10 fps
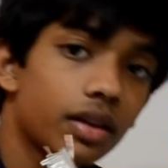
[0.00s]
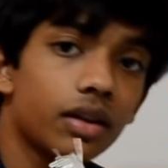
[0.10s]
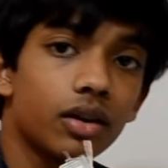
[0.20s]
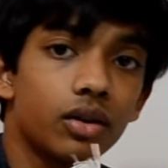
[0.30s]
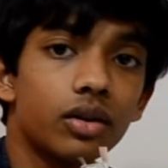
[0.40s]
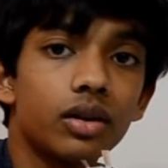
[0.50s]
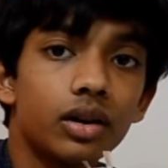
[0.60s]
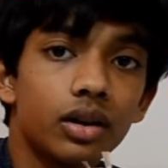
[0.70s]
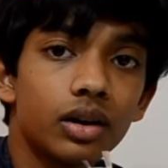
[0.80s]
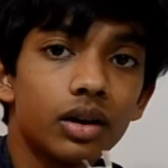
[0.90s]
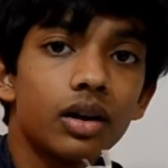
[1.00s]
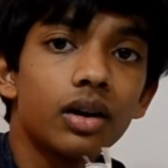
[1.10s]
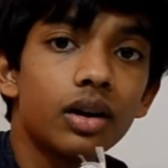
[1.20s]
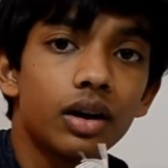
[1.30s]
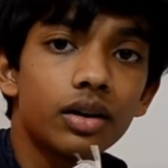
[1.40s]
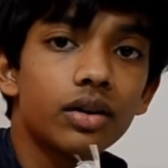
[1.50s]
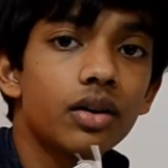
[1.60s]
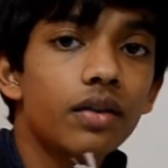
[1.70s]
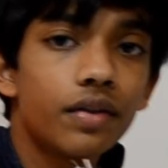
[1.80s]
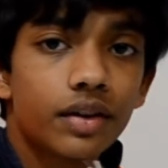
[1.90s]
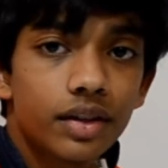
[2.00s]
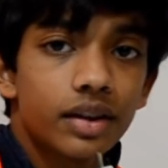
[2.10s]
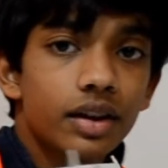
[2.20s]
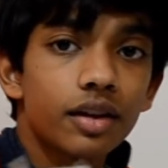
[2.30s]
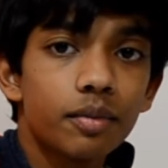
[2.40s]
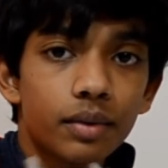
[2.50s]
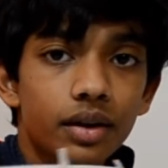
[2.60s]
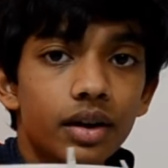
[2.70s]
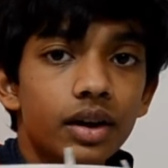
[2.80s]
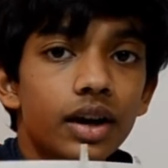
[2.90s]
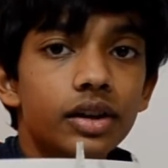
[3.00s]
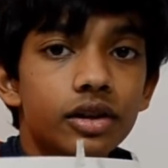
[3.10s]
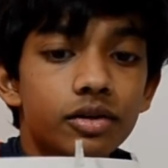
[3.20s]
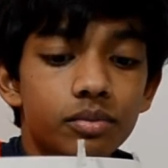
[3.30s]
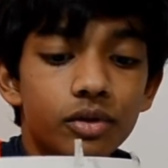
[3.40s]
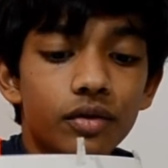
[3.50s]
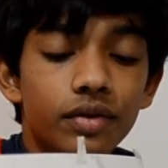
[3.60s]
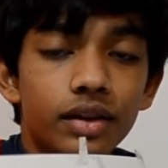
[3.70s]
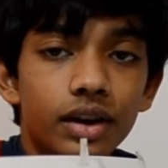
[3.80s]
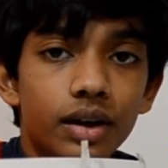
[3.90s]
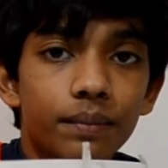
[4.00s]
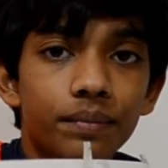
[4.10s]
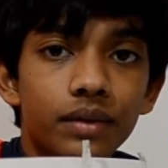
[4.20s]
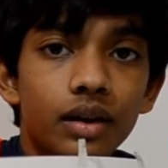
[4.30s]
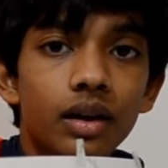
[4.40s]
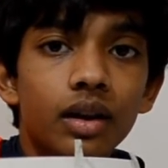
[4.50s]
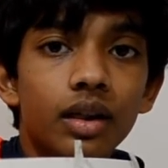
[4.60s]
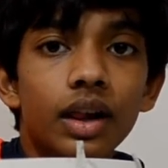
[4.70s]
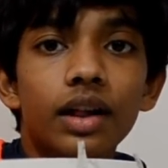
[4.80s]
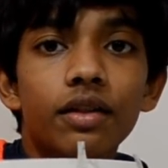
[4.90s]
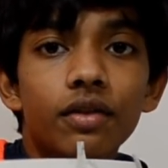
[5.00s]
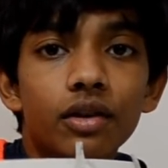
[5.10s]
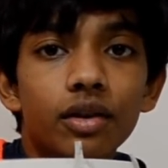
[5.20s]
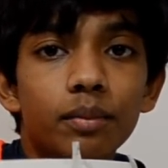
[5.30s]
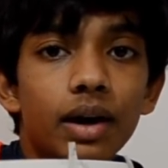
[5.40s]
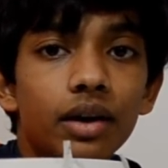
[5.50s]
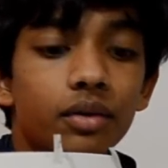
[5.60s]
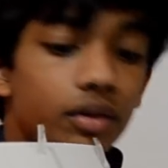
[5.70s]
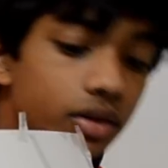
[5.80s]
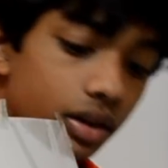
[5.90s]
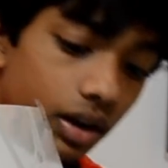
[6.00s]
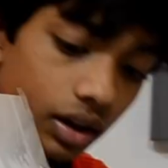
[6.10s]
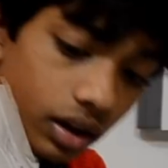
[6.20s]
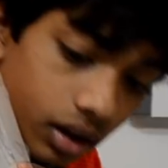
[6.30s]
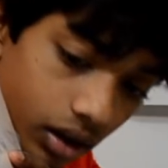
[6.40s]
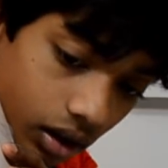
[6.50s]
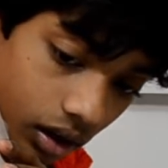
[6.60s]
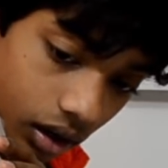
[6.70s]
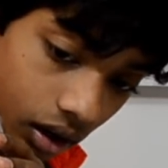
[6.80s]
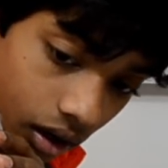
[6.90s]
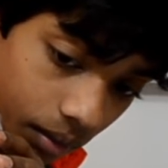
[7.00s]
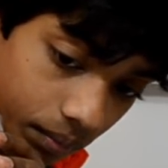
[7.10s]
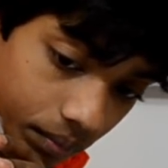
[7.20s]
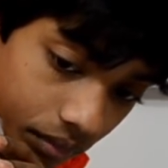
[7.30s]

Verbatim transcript: So, I don't know if you can see this, but it just moves the um, lens forward and backwards and um,